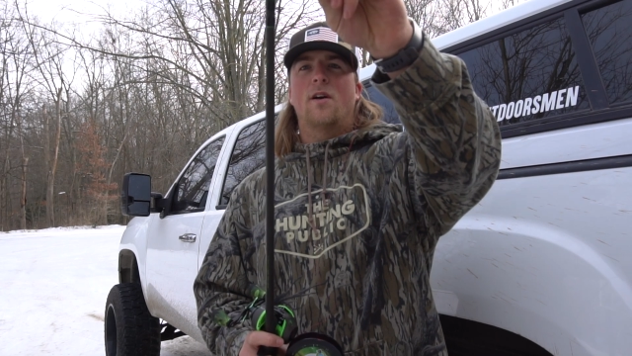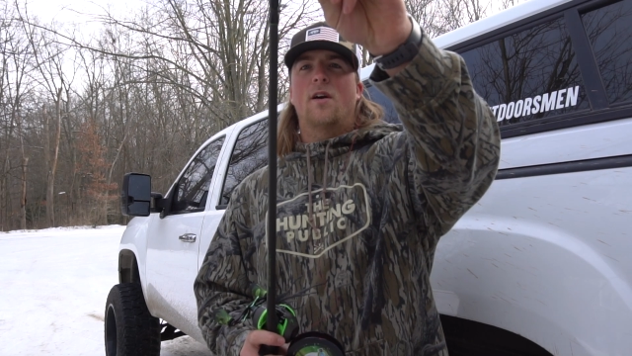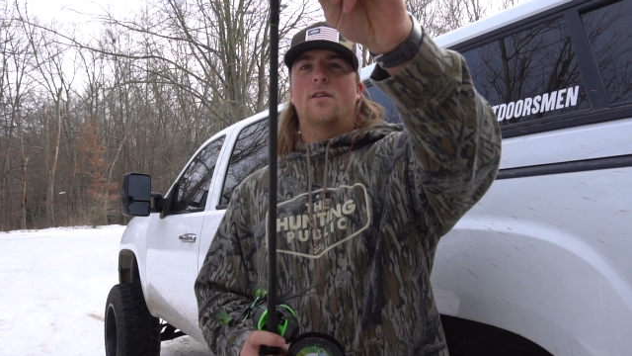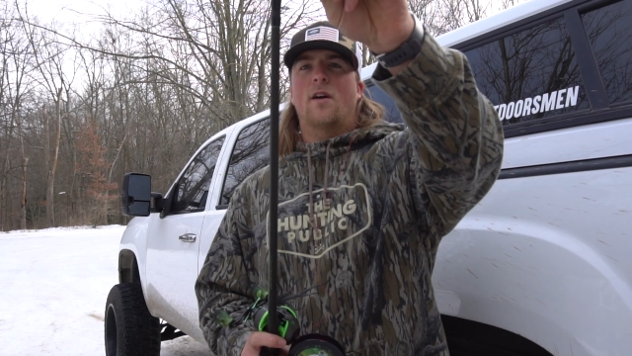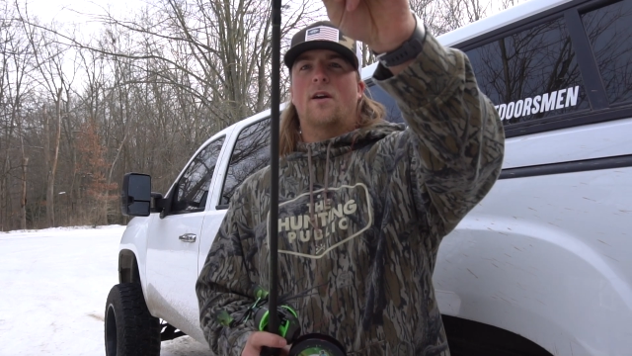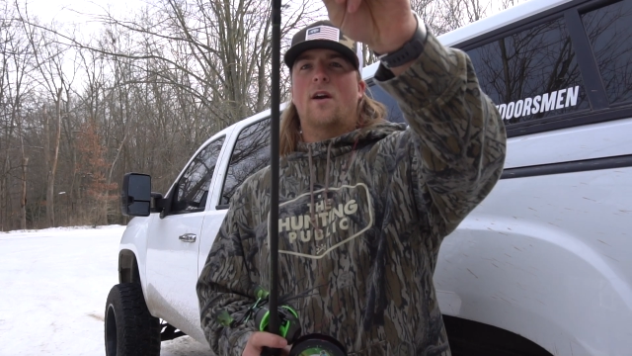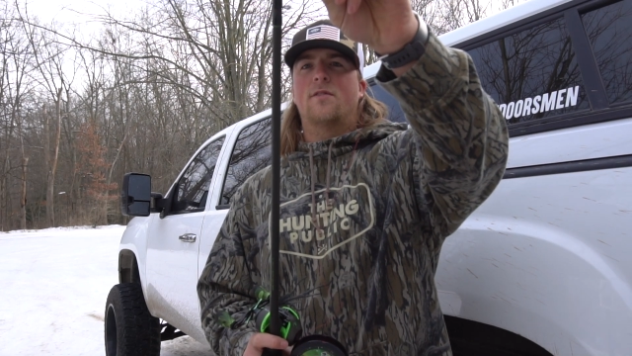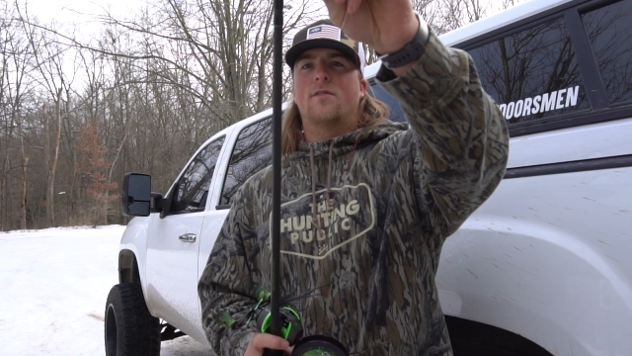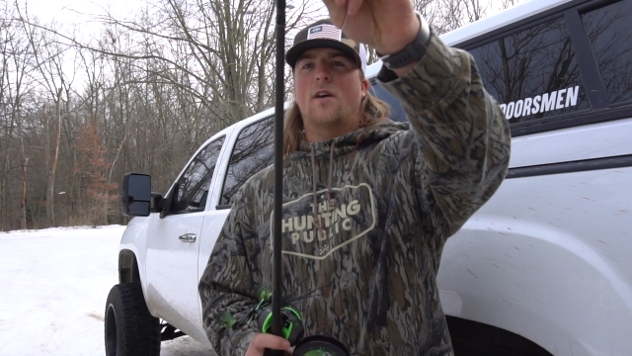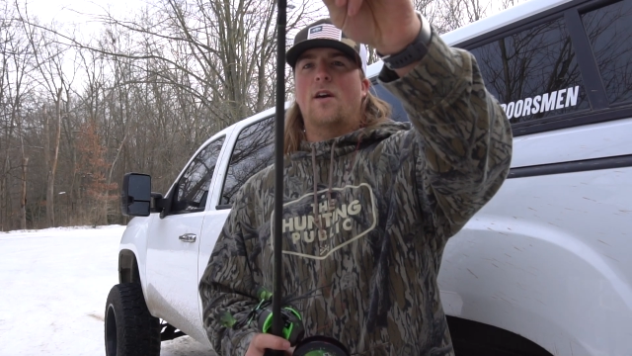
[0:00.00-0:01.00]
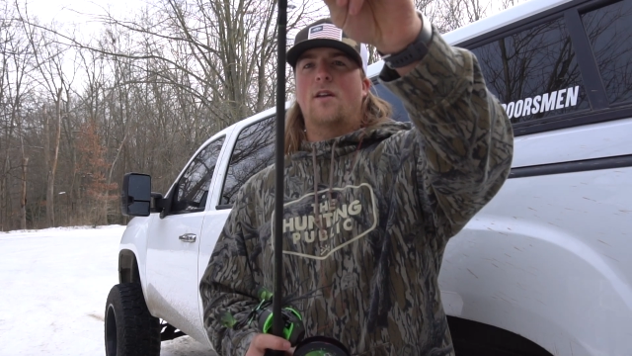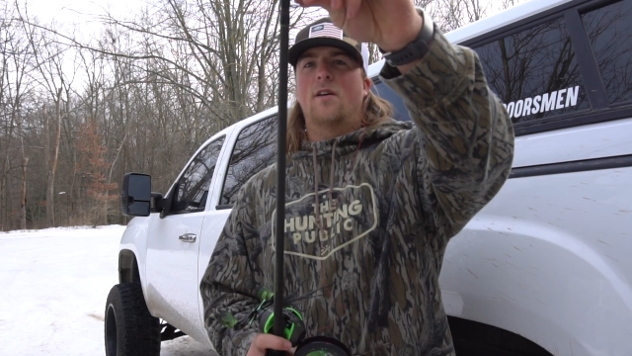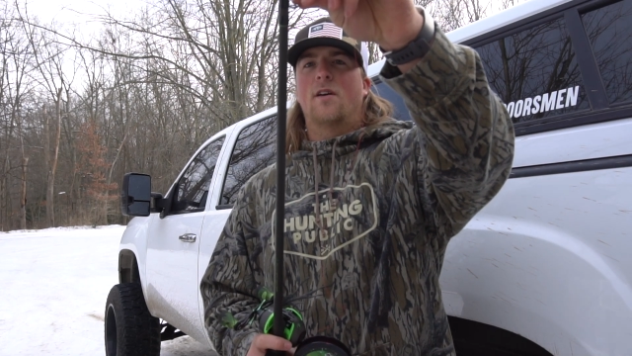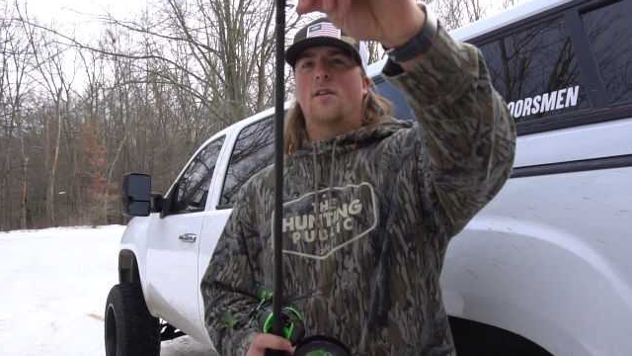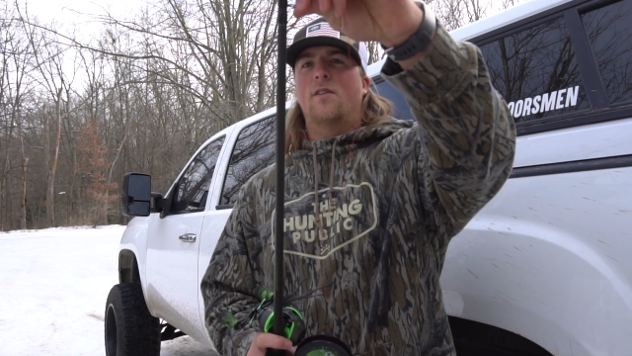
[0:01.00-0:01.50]
And like I said,
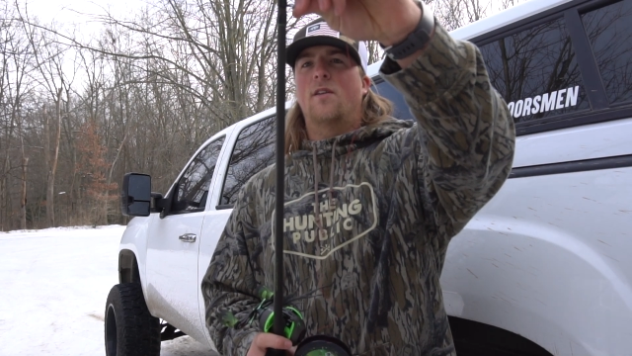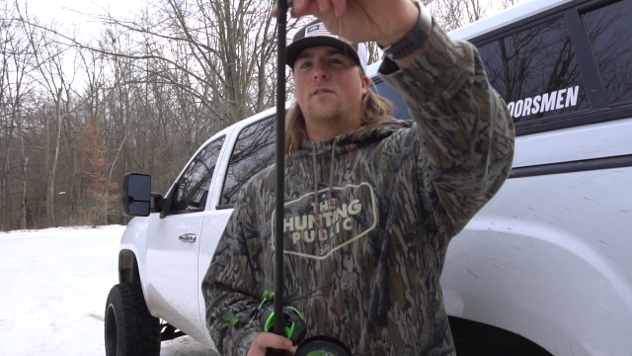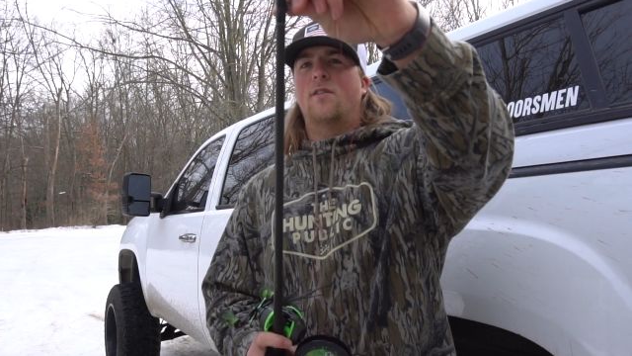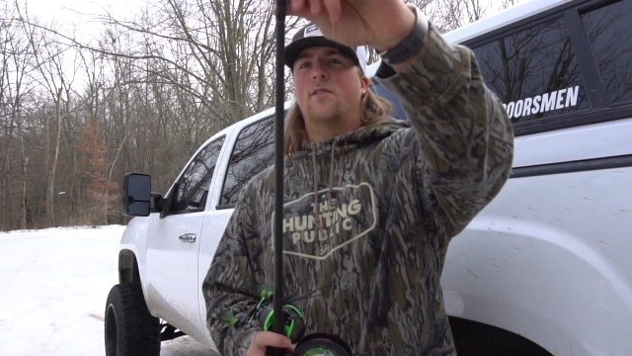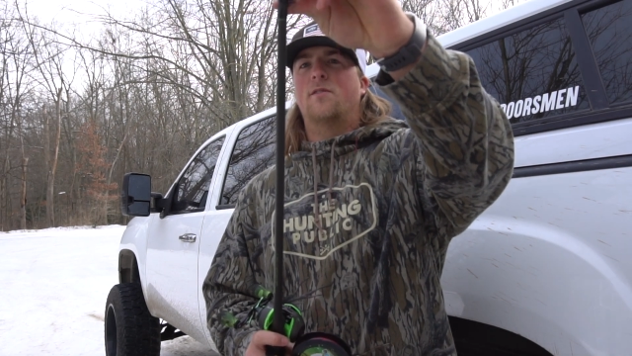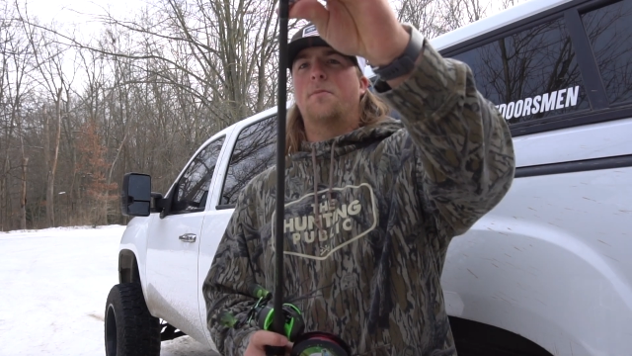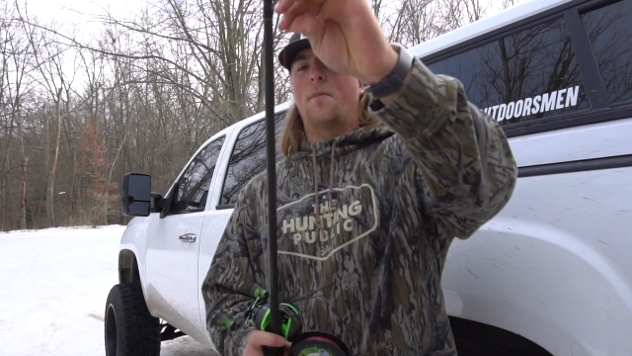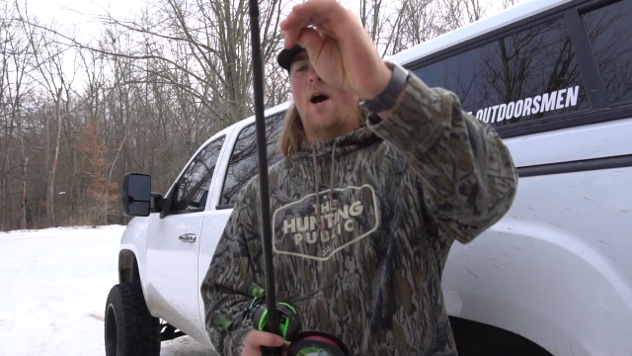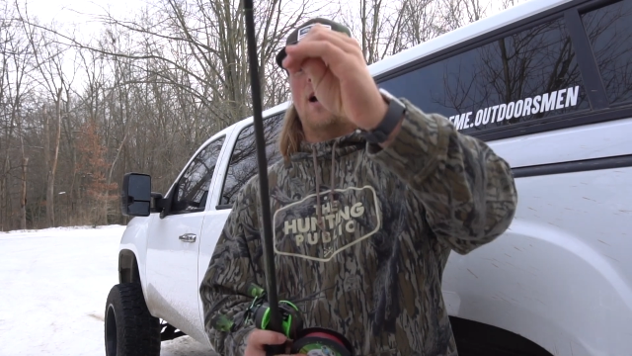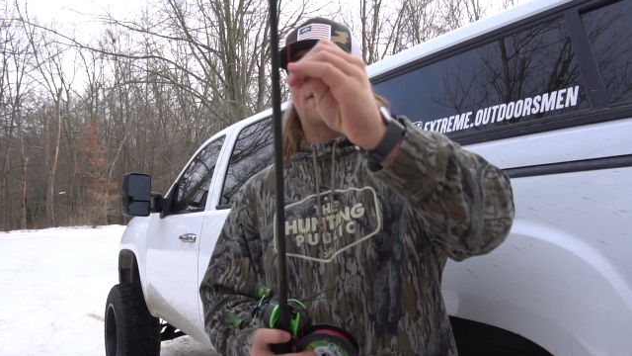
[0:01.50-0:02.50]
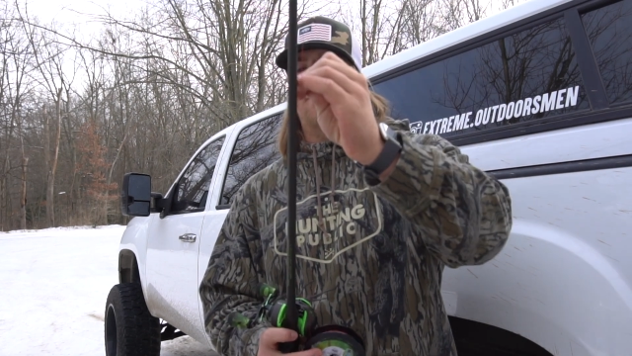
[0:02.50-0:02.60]
this is my